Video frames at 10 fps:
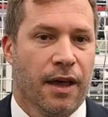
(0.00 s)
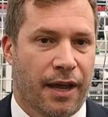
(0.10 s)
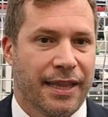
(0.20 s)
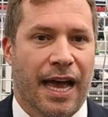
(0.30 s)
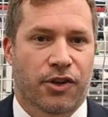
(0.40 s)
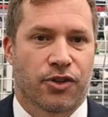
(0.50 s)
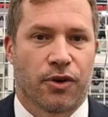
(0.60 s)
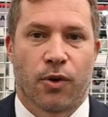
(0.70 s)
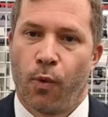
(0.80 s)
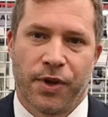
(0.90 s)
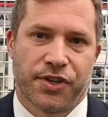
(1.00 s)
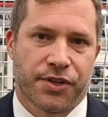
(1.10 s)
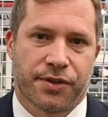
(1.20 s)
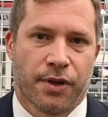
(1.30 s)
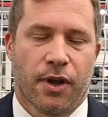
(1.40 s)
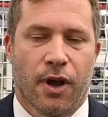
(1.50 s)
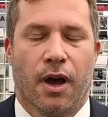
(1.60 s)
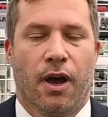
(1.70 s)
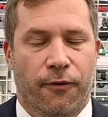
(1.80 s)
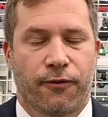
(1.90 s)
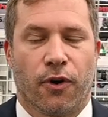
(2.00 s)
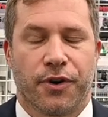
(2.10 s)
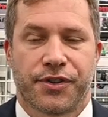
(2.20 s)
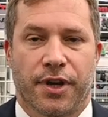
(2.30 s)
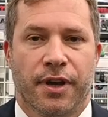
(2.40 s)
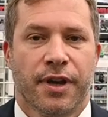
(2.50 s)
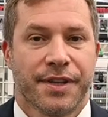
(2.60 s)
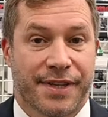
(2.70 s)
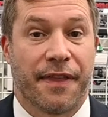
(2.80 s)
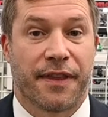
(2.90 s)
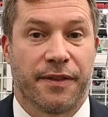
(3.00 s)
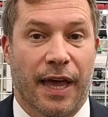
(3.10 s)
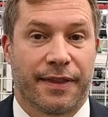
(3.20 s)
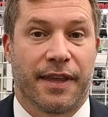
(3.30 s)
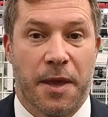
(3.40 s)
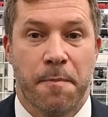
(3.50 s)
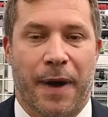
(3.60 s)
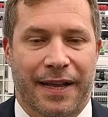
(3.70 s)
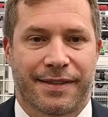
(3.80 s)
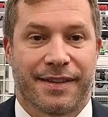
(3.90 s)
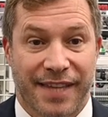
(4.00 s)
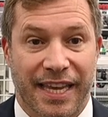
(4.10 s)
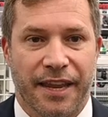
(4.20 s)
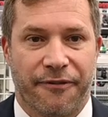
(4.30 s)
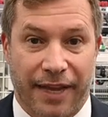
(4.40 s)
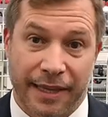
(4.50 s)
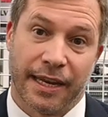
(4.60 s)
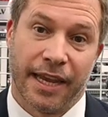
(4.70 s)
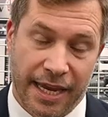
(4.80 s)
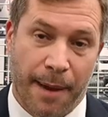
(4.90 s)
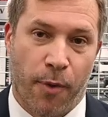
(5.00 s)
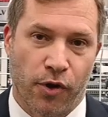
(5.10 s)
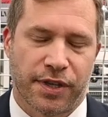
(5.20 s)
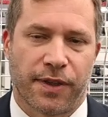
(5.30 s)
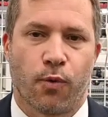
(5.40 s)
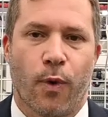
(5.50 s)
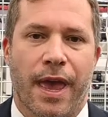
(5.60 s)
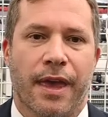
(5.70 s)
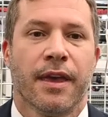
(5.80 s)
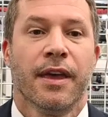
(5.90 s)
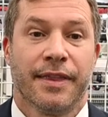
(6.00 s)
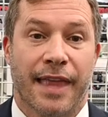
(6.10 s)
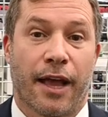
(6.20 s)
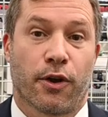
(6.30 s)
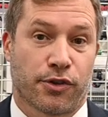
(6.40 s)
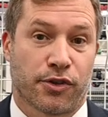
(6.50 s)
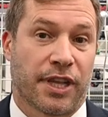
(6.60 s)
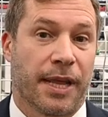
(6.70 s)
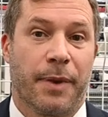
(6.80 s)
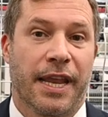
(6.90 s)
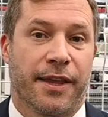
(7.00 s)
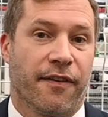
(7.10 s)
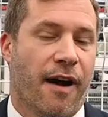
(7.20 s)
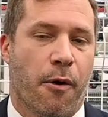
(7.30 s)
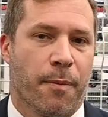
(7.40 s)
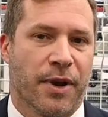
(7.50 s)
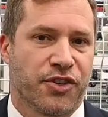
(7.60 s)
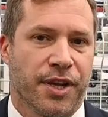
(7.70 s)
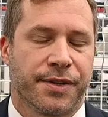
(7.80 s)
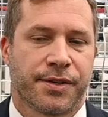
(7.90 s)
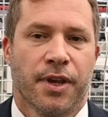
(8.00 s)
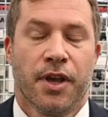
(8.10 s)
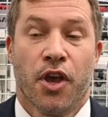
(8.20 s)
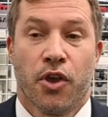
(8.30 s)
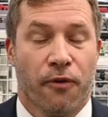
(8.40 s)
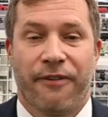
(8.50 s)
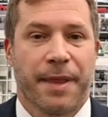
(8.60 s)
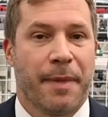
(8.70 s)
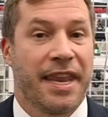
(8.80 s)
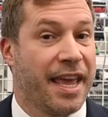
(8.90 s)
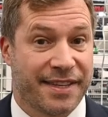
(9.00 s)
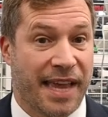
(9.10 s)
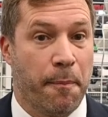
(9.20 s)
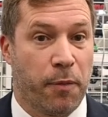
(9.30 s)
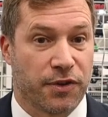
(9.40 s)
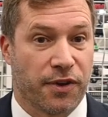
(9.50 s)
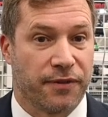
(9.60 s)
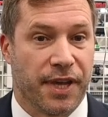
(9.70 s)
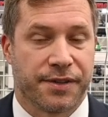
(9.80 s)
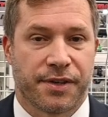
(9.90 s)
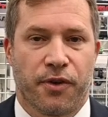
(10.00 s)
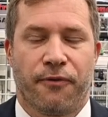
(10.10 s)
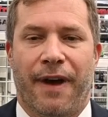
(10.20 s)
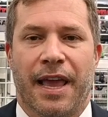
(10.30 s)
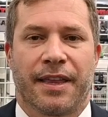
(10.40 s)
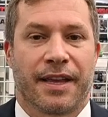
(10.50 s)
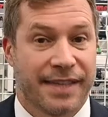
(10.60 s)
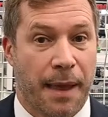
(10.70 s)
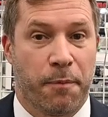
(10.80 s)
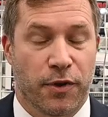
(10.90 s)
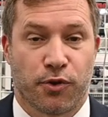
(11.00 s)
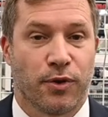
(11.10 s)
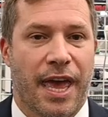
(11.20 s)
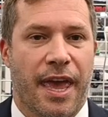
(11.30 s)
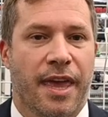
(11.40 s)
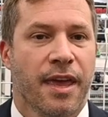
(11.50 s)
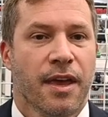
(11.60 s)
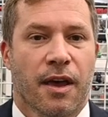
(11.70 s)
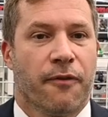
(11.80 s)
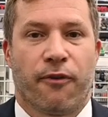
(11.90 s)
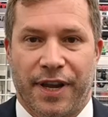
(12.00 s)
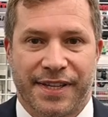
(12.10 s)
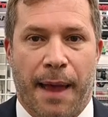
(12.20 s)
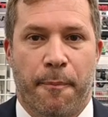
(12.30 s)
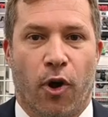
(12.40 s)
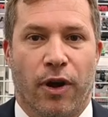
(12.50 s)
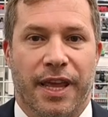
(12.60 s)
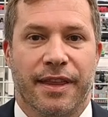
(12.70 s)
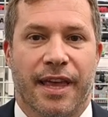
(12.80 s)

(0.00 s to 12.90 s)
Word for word: reduction, which is uh, of course uh, something that impacts significantly in a positive way the eco-sustainability of our machines. You'll find many examples of these. You find examples today, for example, in